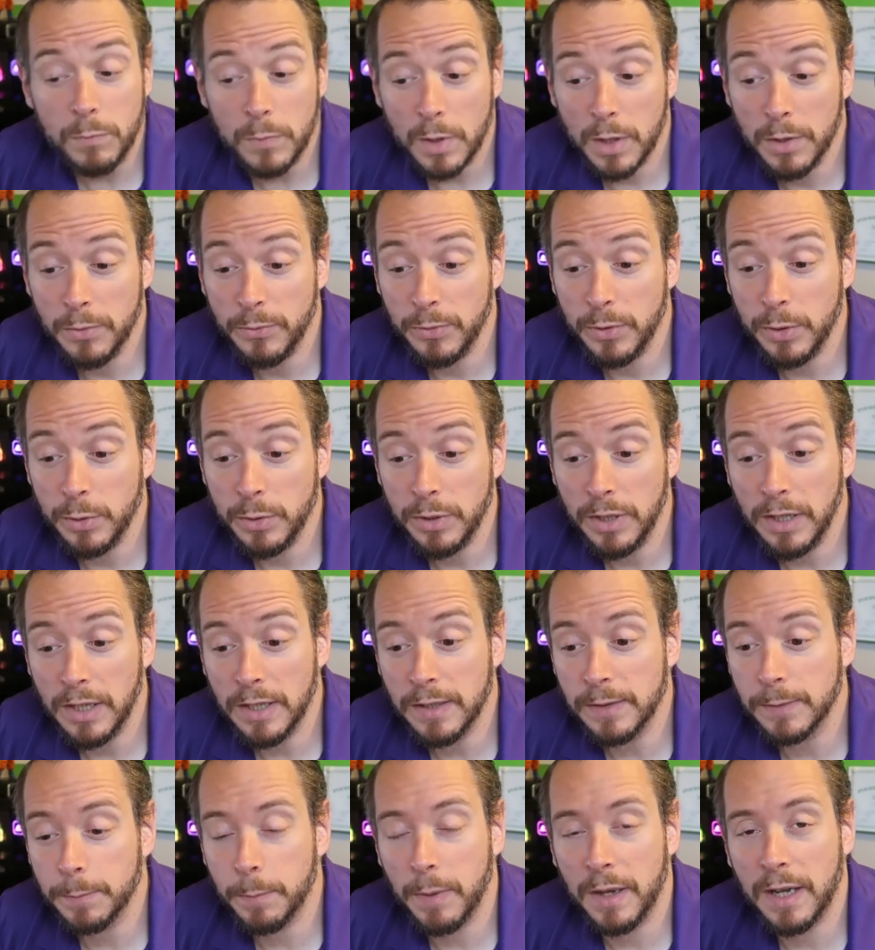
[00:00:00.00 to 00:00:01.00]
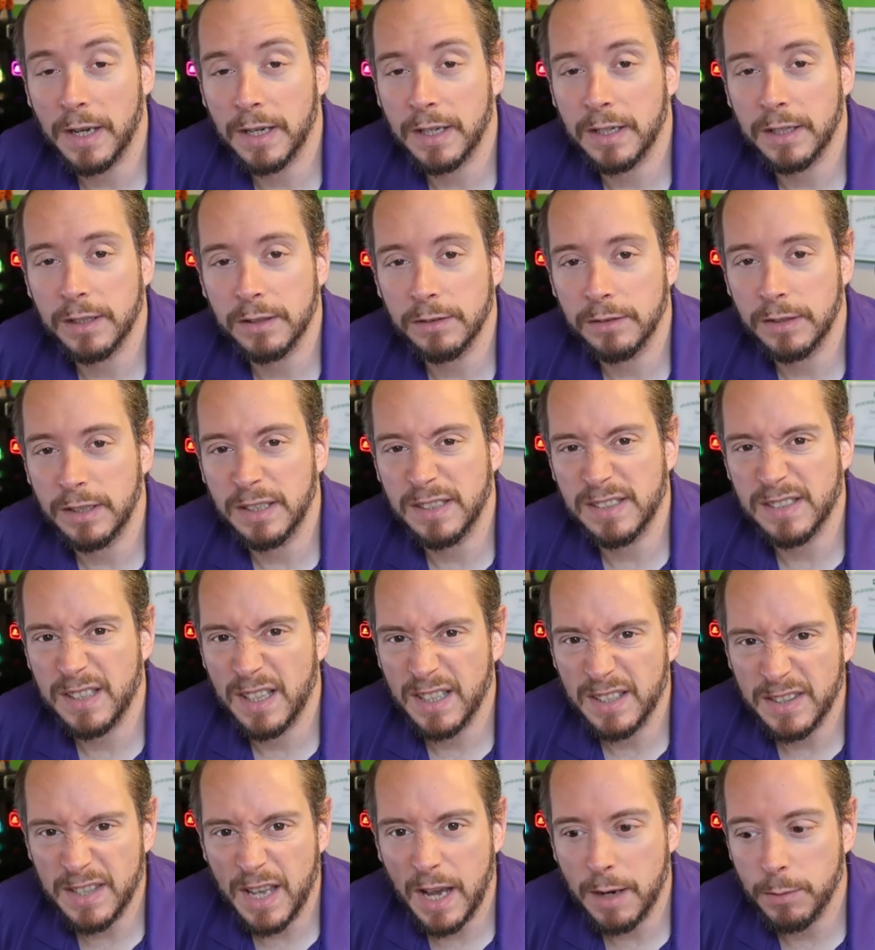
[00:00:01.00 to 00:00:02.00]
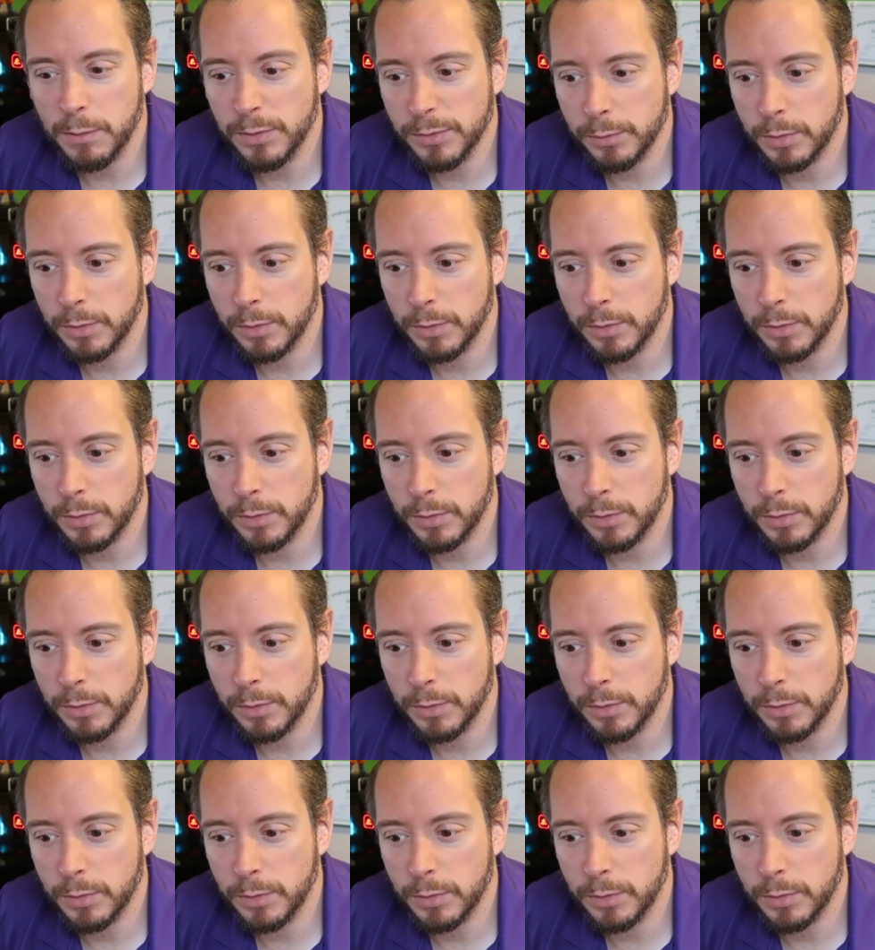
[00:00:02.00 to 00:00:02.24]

a few years back, it's like that was